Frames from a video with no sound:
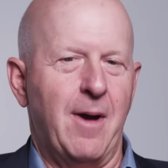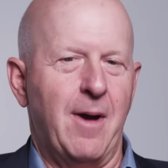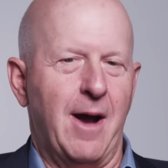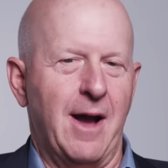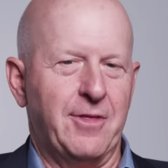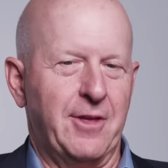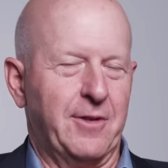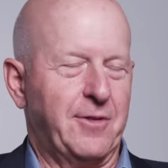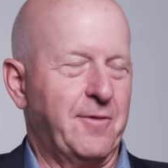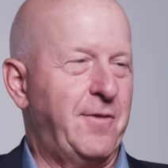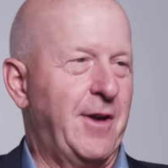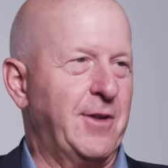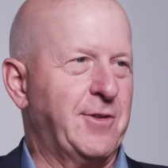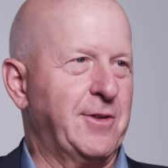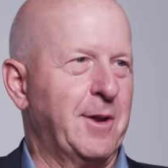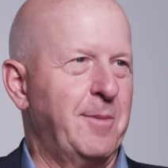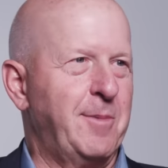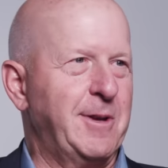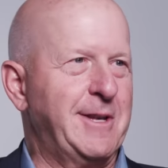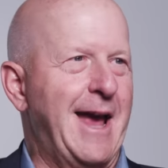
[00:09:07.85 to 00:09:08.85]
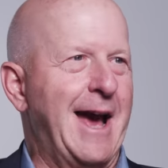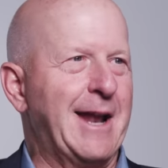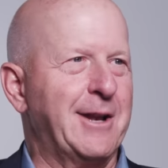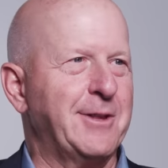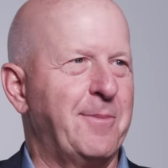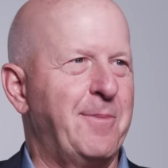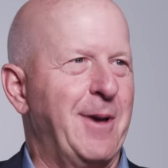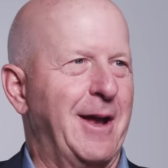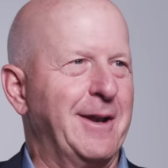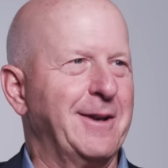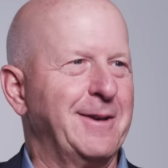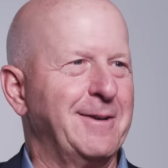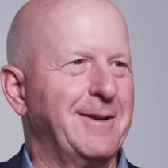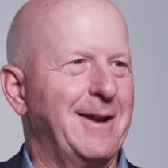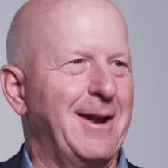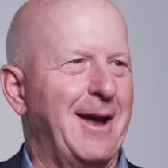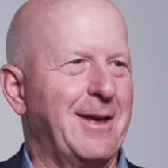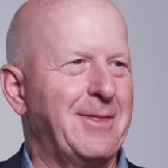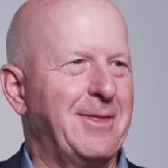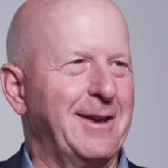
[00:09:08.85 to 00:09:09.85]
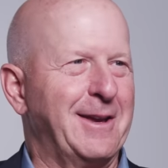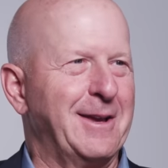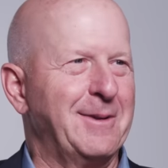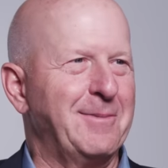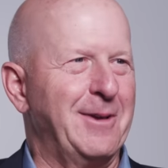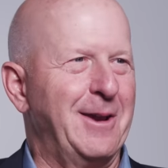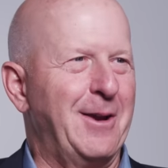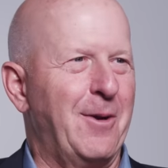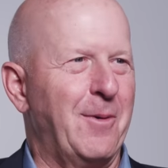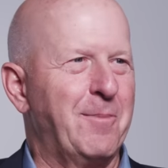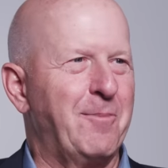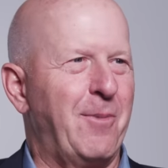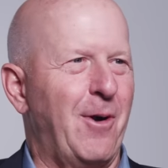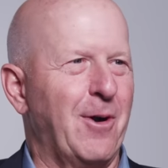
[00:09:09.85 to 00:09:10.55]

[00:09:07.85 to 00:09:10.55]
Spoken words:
I think the Fed's going to be data dependent. And I think it